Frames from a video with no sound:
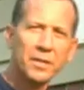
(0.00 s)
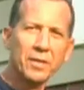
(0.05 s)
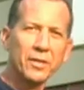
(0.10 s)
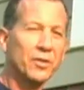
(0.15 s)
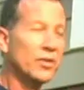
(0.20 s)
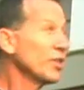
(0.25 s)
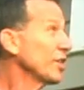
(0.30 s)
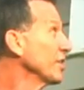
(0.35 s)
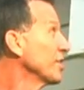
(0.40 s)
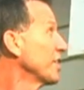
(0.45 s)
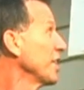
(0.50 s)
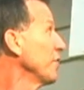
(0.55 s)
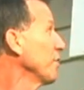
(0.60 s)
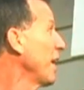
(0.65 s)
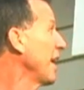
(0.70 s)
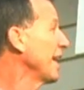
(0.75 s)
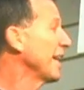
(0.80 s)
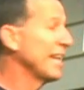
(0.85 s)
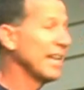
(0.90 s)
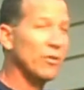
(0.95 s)
You can see
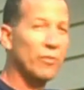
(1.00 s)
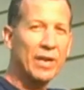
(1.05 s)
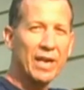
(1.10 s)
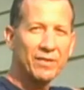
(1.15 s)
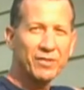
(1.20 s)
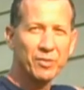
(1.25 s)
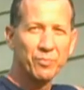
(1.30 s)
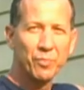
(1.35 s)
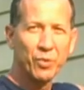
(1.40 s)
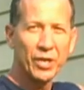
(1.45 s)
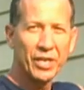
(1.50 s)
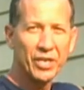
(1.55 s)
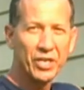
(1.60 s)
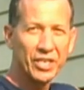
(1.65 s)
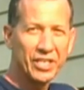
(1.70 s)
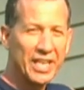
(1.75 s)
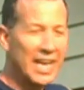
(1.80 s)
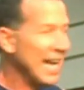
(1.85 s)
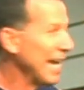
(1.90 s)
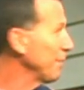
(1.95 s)
right here we have some pretty
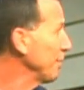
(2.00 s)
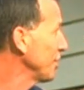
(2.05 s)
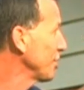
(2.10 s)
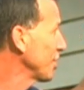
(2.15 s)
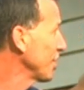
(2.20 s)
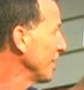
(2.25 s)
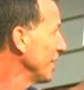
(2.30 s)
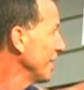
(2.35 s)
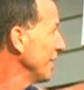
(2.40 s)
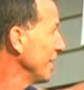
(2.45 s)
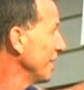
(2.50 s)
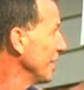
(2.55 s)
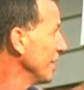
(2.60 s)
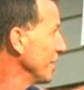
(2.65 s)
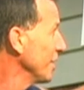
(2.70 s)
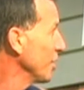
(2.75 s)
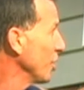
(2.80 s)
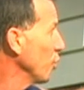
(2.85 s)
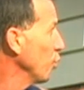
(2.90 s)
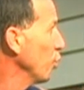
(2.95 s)
good damage.
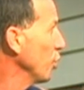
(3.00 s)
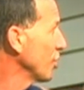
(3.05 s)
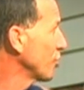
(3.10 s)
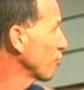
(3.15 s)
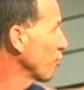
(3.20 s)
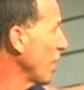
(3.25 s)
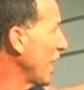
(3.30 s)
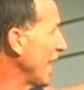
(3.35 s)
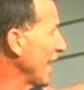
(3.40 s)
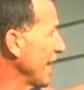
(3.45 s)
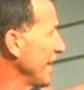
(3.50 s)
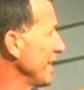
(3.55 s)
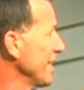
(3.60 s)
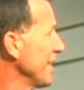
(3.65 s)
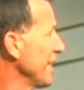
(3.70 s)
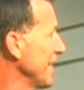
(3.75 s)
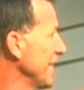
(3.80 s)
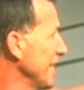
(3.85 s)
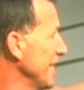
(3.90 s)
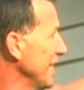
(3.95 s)
The wood's rotted.
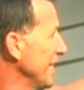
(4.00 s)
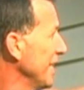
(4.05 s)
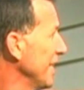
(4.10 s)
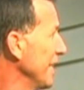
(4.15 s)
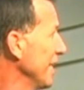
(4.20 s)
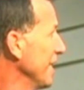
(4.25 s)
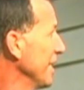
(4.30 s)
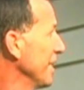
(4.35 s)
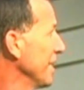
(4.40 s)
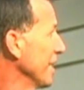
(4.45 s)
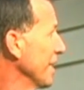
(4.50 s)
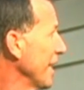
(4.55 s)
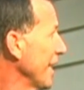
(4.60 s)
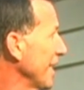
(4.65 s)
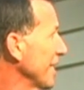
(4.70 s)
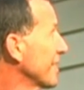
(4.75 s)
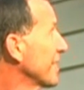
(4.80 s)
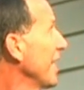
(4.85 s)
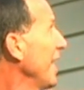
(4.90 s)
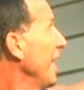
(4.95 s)
Like
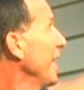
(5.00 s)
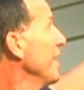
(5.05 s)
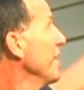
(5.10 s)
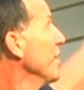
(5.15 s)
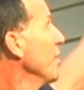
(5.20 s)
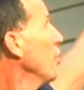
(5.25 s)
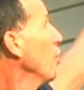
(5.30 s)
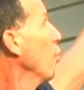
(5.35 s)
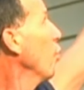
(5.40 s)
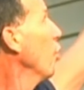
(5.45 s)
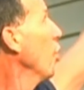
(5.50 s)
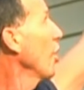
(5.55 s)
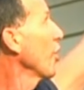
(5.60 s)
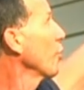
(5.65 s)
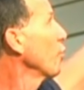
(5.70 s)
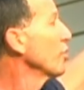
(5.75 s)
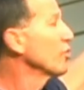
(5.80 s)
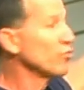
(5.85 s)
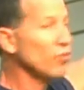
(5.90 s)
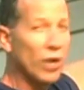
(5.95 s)
I said, water
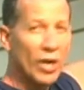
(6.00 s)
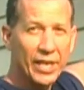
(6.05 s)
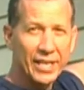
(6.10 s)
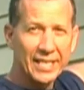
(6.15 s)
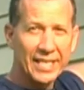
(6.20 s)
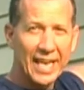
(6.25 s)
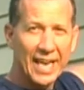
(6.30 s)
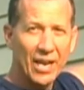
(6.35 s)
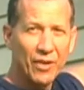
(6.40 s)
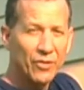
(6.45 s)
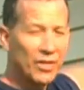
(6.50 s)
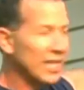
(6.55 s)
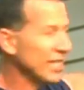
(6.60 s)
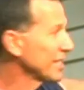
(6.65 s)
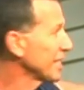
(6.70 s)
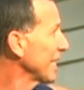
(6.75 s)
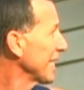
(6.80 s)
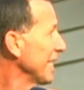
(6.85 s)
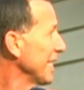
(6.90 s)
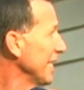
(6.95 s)
was running down
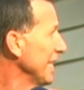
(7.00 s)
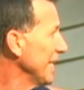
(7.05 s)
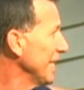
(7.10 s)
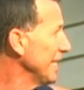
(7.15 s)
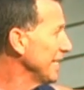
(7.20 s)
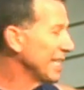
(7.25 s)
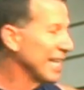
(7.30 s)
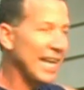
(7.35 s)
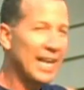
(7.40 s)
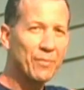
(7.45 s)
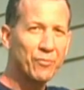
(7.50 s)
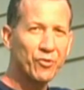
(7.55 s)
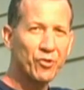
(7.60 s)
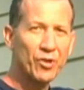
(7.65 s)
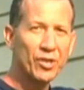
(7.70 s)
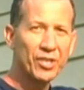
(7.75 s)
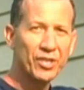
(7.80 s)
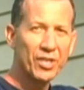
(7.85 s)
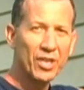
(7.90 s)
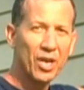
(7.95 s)
this and came through
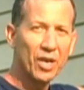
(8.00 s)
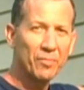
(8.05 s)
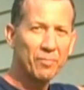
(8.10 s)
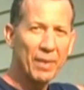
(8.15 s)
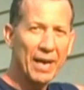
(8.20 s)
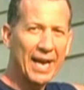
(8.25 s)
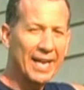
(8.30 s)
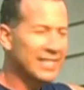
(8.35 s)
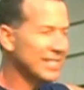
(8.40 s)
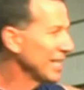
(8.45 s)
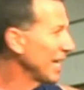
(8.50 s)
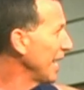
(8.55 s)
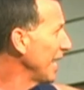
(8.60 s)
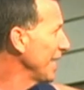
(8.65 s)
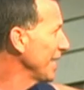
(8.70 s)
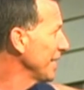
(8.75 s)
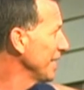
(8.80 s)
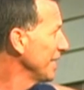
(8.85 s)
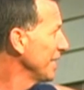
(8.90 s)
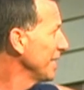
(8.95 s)
the
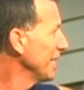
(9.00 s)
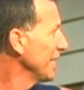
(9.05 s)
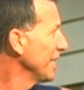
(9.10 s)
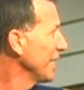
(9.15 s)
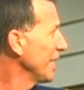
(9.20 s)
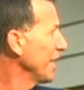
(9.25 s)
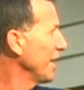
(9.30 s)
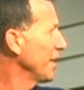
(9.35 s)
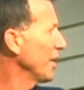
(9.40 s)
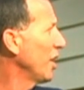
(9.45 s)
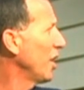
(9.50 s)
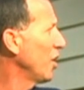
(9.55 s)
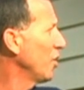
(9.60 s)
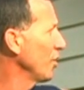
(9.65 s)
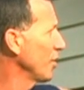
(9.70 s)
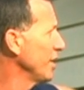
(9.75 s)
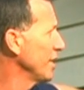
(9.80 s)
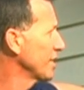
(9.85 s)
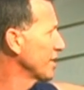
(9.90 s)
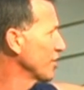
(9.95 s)
backside and all
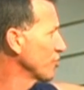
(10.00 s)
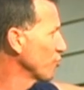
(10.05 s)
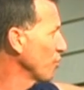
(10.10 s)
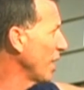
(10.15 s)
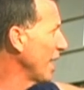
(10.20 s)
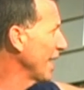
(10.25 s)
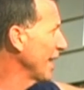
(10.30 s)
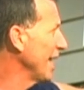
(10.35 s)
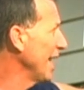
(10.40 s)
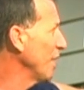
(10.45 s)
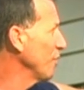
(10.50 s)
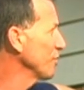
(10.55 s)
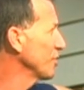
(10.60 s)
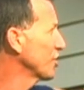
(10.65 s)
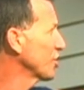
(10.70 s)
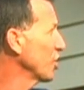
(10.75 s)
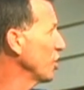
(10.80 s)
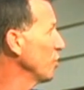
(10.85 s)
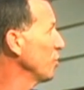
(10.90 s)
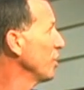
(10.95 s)
of this is rotted out.
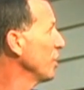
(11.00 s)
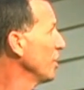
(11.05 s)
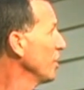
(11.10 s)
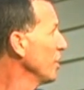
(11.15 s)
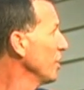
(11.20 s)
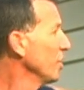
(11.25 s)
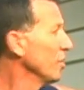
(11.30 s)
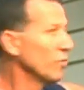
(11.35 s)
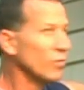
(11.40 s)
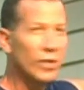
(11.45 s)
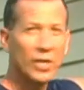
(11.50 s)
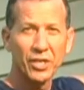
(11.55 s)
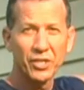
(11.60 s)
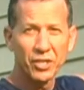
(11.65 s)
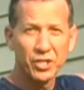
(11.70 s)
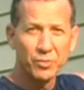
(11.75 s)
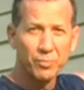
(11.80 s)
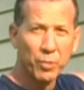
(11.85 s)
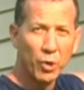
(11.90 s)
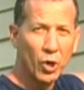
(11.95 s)
So we're going to
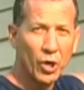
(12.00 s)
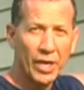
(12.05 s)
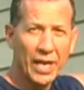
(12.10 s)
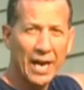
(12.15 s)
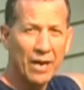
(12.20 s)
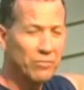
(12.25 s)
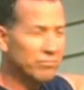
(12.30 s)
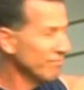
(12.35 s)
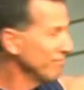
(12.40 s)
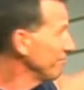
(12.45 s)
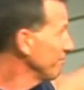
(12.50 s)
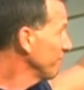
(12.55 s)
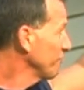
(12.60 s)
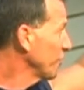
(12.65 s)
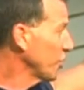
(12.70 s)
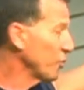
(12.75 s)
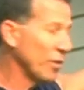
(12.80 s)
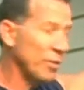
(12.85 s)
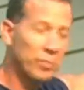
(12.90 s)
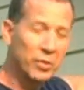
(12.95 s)
just pull it out
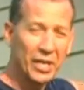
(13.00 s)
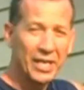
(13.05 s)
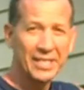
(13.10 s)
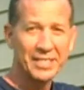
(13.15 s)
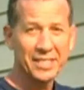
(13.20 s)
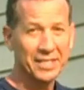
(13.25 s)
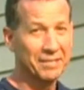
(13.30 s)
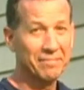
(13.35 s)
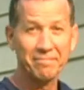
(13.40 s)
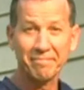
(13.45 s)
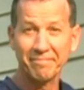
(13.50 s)
and replace it.